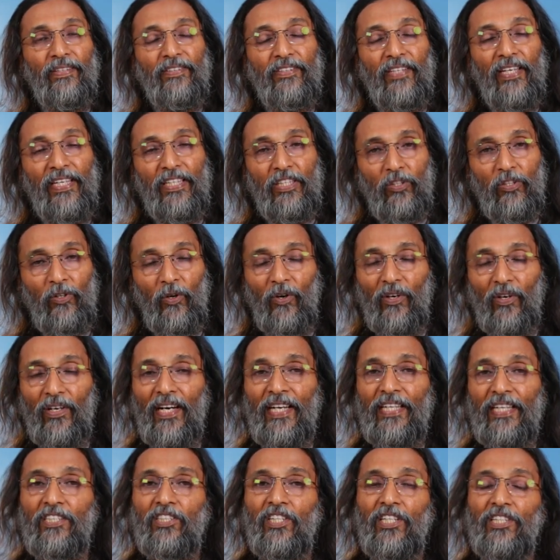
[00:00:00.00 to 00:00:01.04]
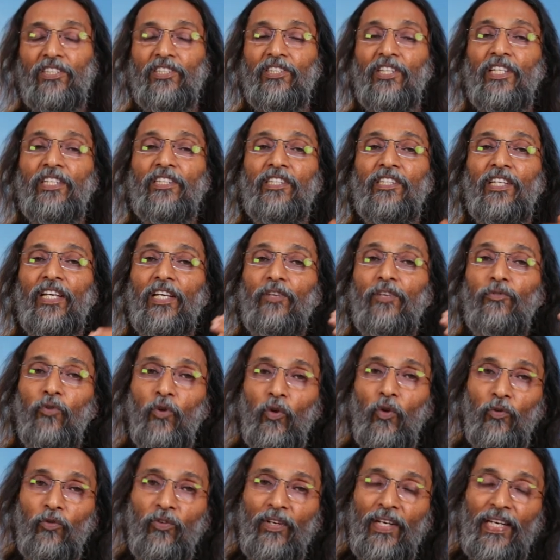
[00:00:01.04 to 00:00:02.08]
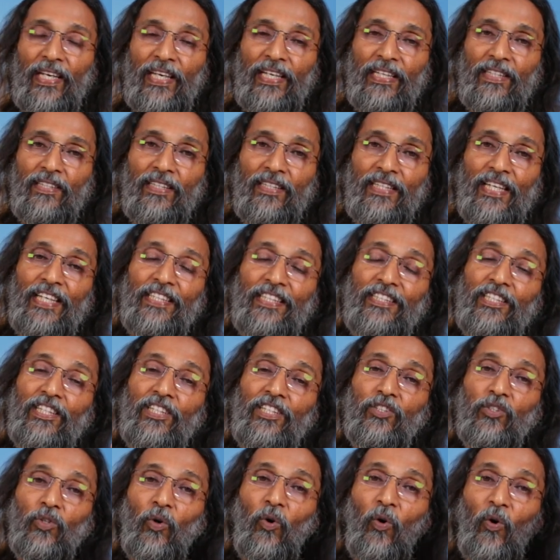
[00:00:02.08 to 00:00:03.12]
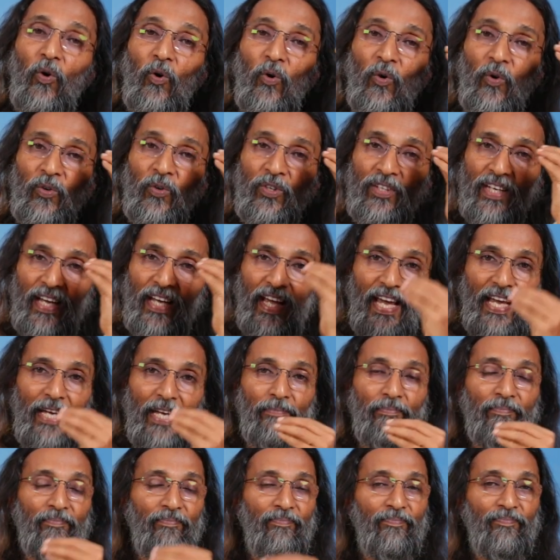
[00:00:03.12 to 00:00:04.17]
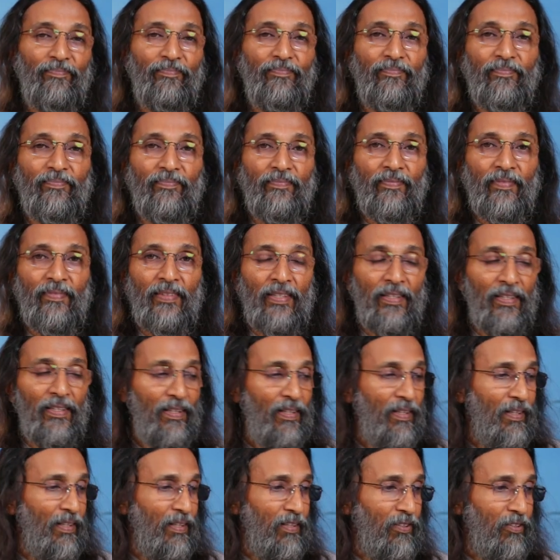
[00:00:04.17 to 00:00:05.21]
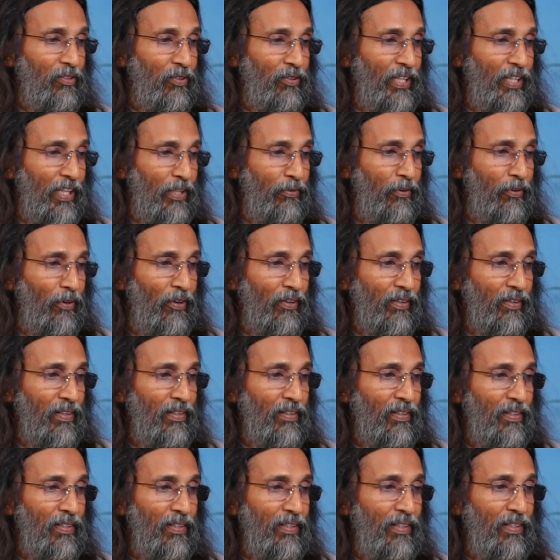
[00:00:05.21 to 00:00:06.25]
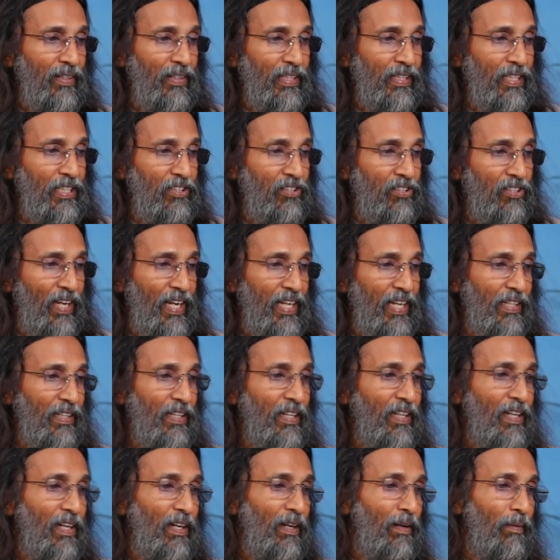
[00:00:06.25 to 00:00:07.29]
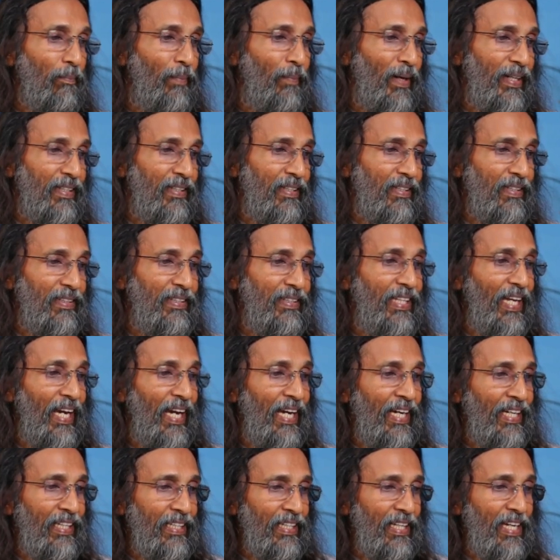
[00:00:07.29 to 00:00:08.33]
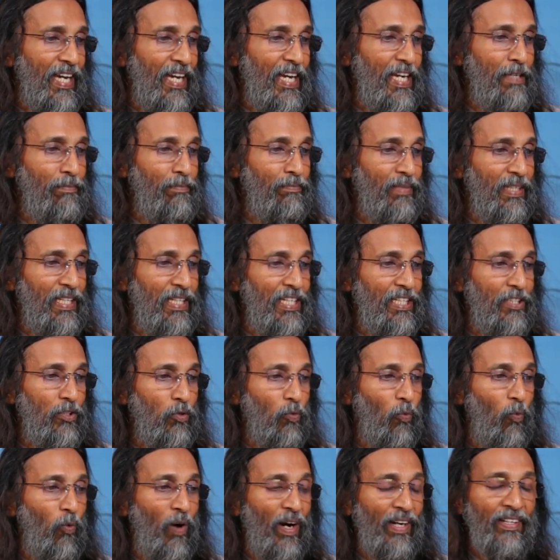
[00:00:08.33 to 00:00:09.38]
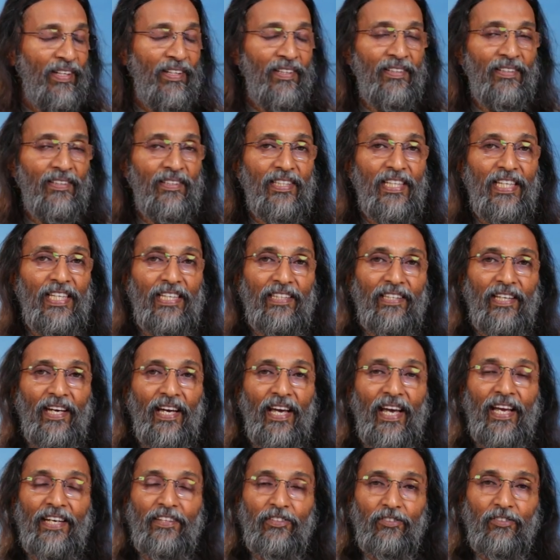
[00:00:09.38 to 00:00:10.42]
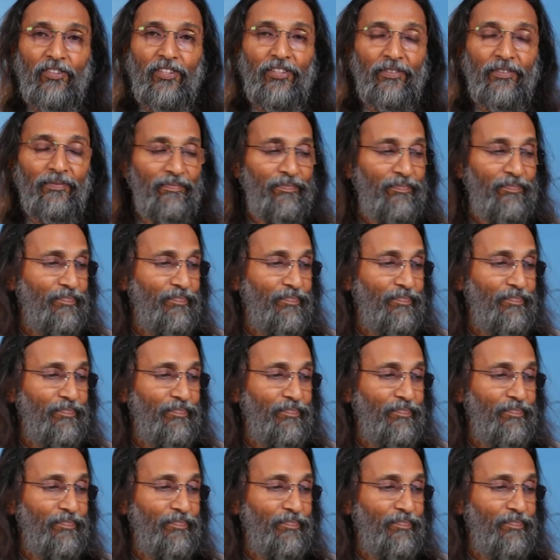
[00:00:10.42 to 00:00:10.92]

saying yoga is essentially fulfilling nature's own aim. So therefore, he's saying, but their aim is one in the end.